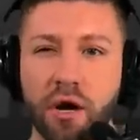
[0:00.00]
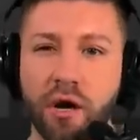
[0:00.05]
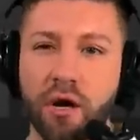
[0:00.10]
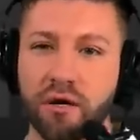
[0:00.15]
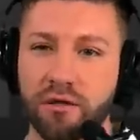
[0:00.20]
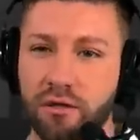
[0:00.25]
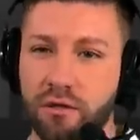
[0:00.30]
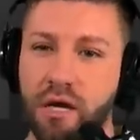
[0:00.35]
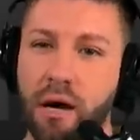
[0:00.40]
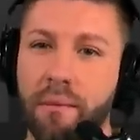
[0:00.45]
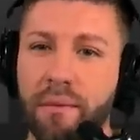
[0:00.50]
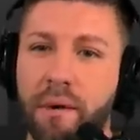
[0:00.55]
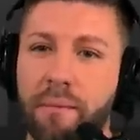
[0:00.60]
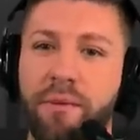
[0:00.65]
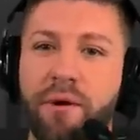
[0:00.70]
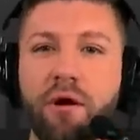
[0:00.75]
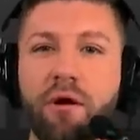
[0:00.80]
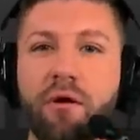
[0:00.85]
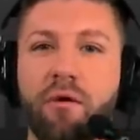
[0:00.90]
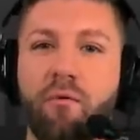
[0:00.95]
So, coming up
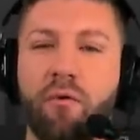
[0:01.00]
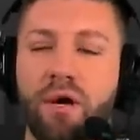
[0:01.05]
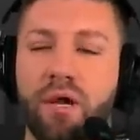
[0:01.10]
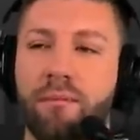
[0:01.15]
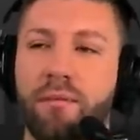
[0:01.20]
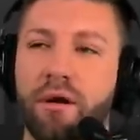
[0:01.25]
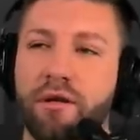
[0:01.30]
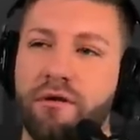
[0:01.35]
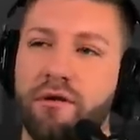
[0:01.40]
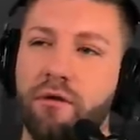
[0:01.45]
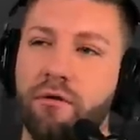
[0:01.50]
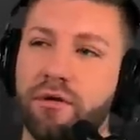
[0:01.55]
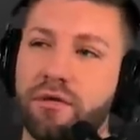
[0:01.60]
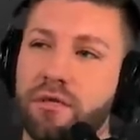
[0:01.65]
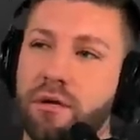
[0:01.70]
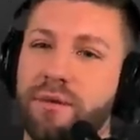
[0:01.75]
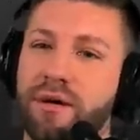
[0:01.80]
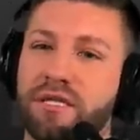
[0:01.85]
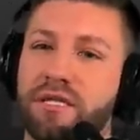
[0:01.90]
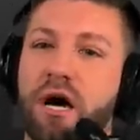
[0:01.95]
here, what I'm going to do is
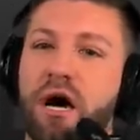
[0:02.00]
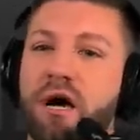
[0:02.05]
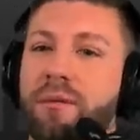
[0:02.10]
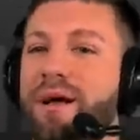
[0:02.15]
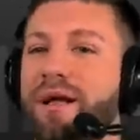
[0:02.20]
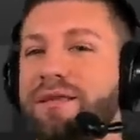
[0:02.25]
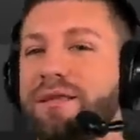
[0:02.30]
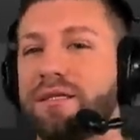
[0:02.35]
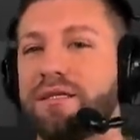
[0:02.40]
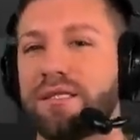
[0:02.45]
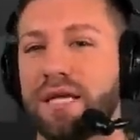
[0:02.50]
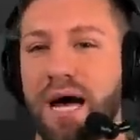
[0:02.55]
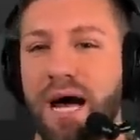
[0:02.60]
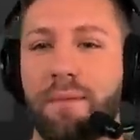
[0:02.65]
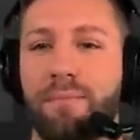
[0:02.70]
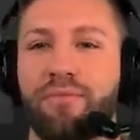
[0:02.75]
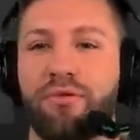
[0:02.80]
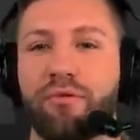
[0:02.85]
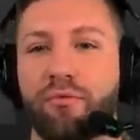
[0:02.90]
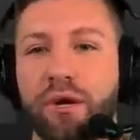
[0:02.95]
I'm going to talk about the
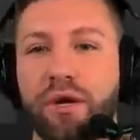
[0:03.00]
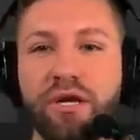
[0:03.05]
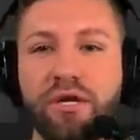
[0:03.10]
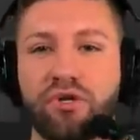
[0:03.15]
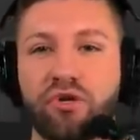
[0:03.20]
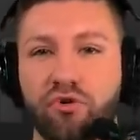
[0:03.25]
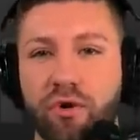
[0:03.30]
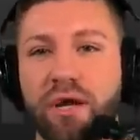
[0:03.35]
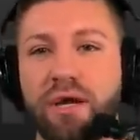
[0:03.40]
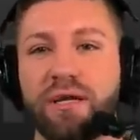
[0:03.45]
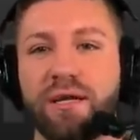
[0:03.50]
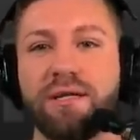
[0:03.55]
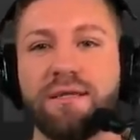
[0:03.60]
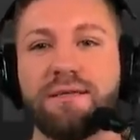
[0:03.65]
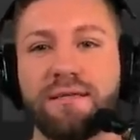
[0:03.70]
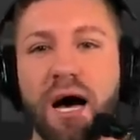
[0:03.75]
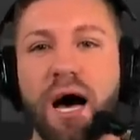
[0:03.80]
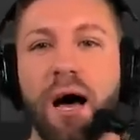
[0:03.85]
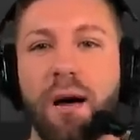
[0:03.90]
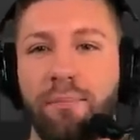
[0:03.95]
top three trending
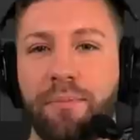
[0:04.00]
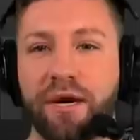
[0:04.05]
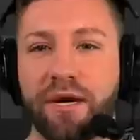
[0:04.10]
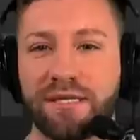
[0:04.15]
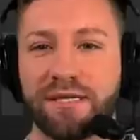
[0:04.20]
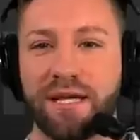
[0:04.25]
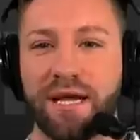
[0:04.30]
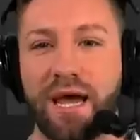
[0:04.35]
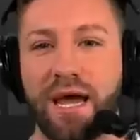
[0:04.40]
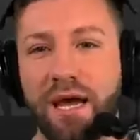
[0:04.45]
topics.